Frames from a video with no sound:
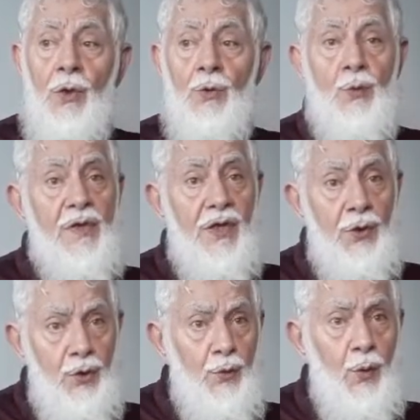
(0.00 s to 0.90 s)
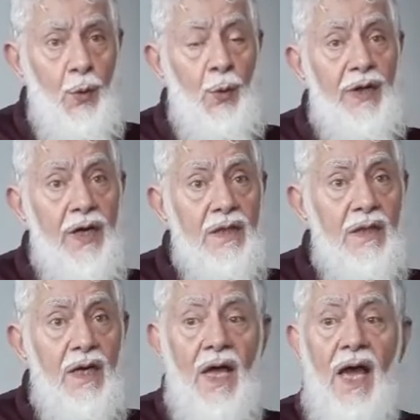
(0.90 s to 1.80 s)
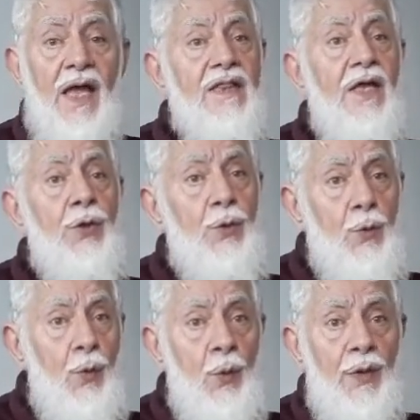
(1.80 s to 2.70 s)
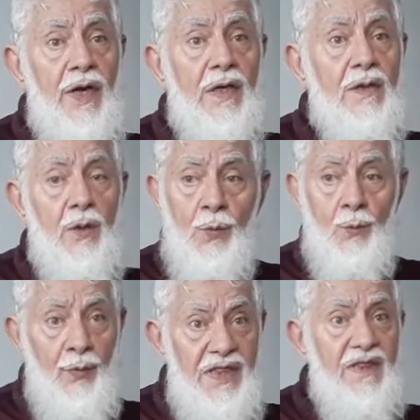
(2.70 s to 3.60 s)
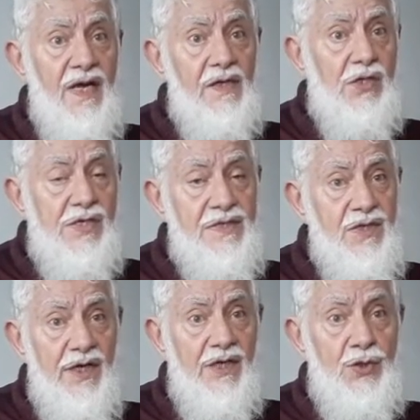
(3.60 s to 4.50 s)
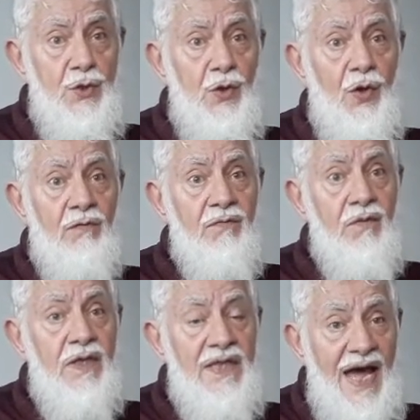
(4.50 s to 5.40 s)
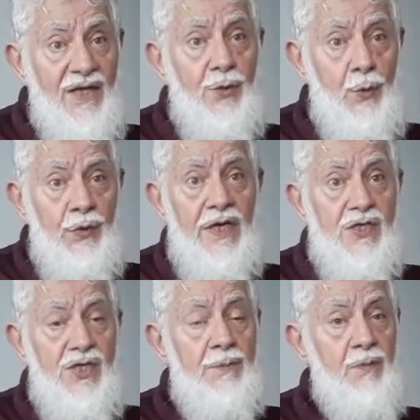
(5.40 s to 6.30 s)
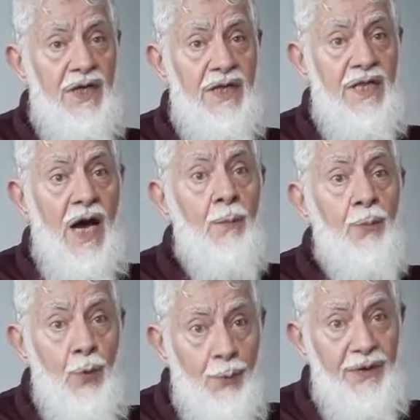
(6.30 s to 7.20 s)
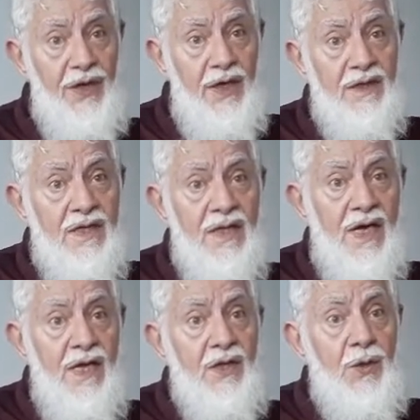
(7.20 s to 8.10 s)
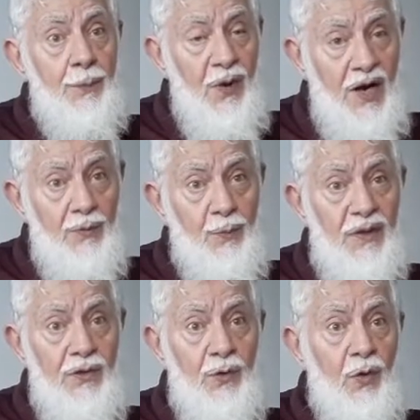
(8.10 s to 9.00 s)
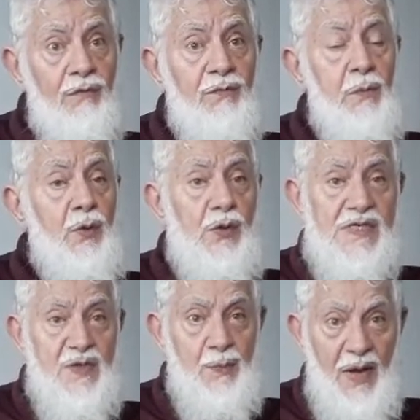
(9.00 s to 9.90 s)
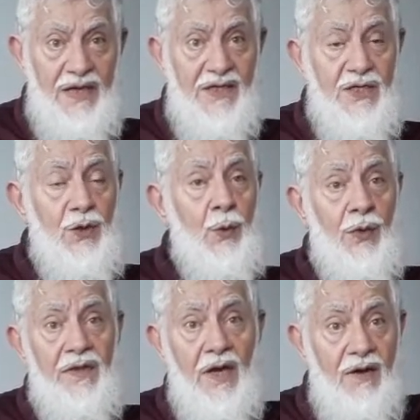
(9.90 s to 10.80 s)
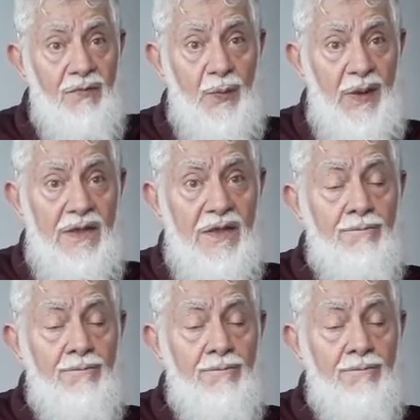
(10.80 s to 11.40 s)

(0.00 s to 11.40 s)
to the new owner, and the new owner, with the registration of that ownership in the appropriate department of municipality or the government,